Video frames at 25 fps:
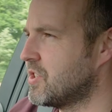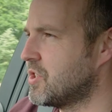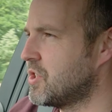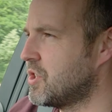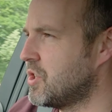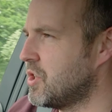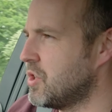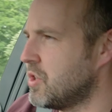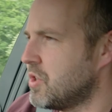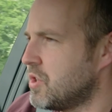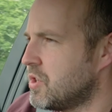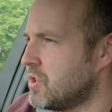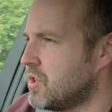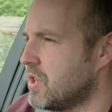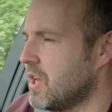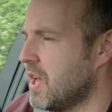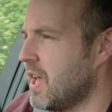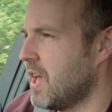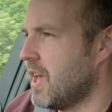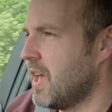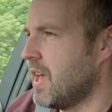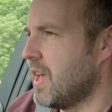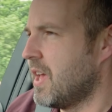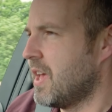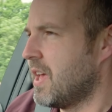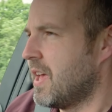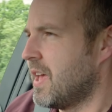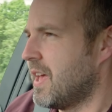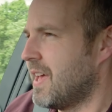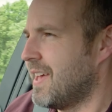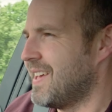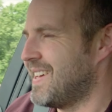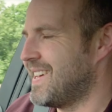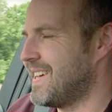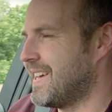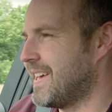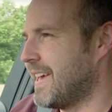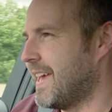good.
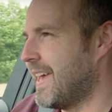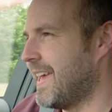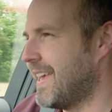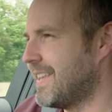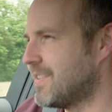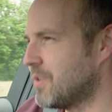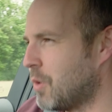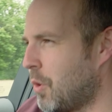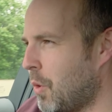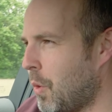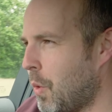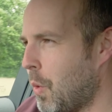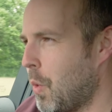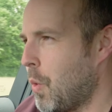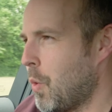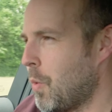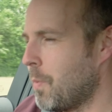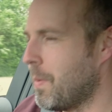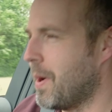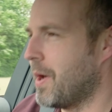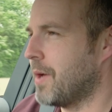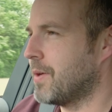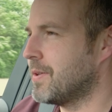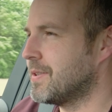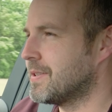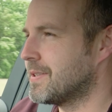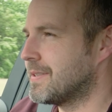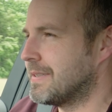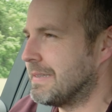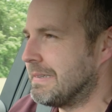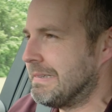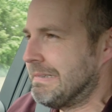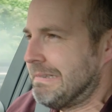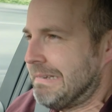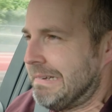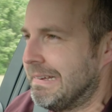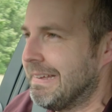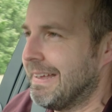It's almost,
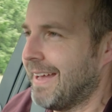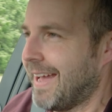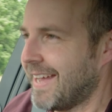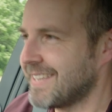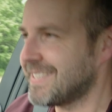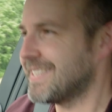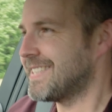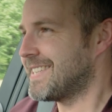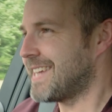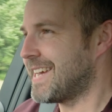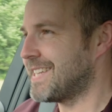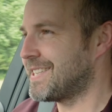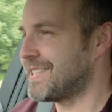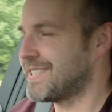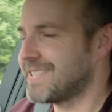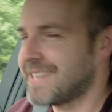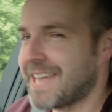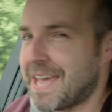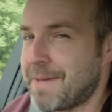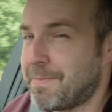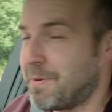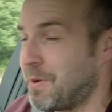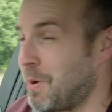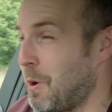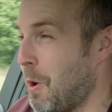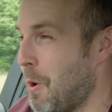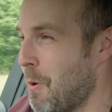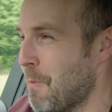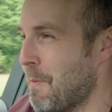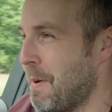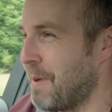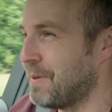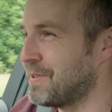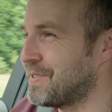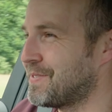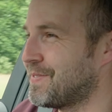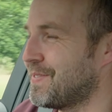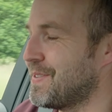hesitate to say it, but it
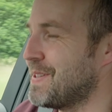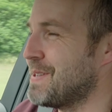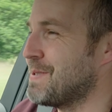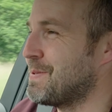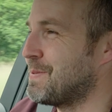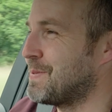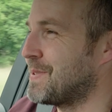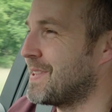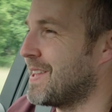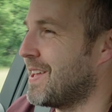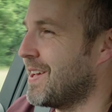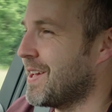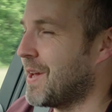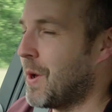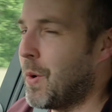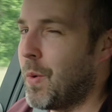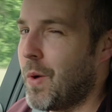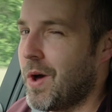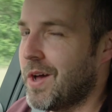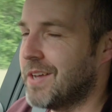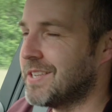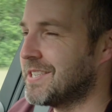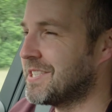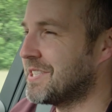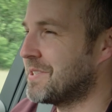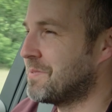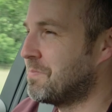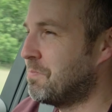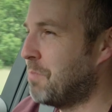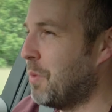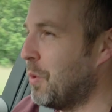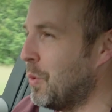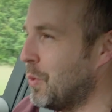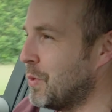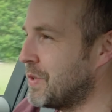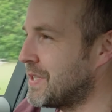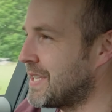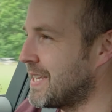almost feels like quite a
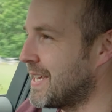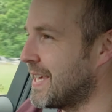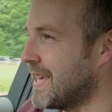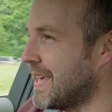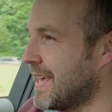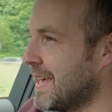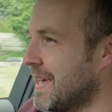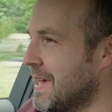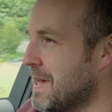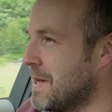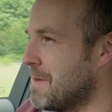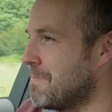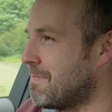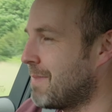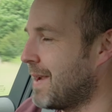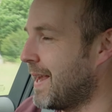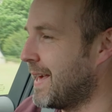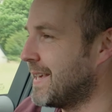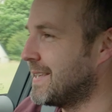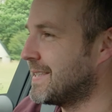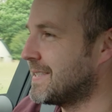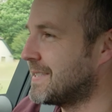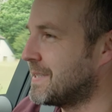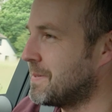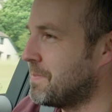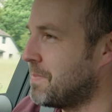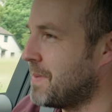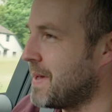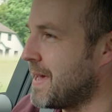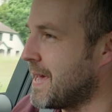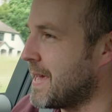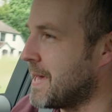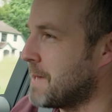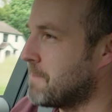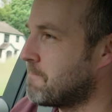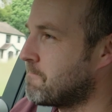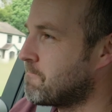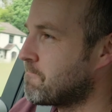sporty place to
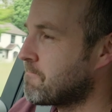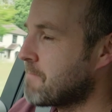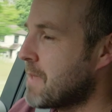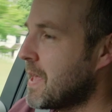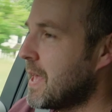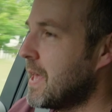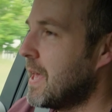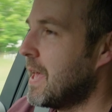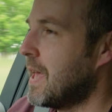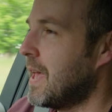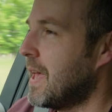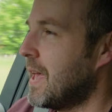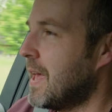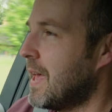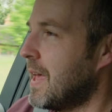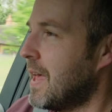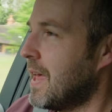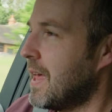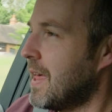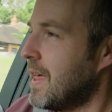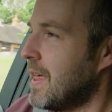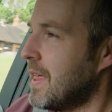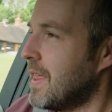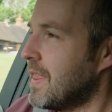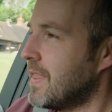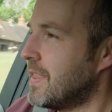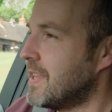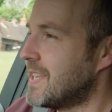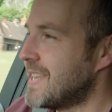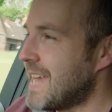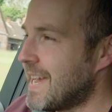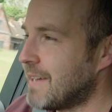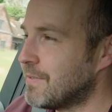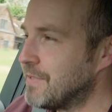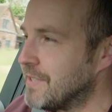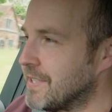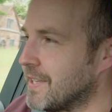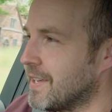be. The
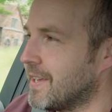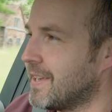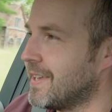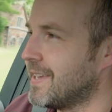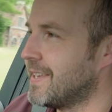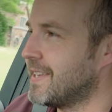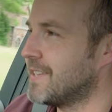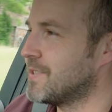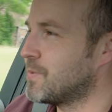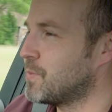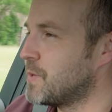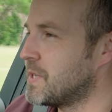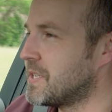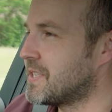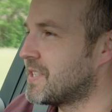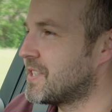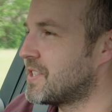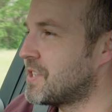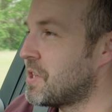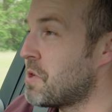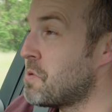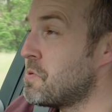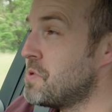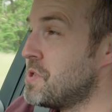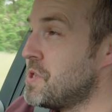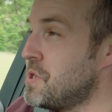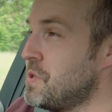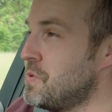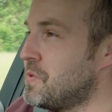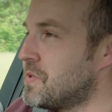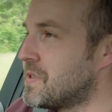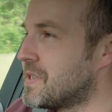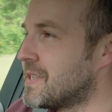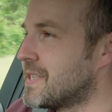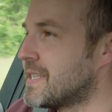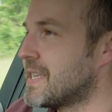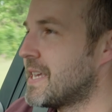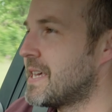downside, as we're so
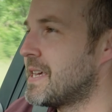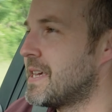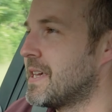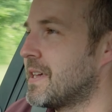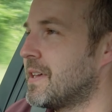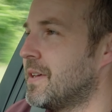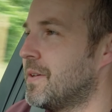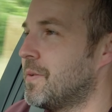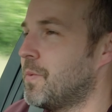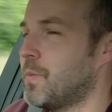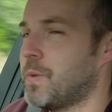used to saying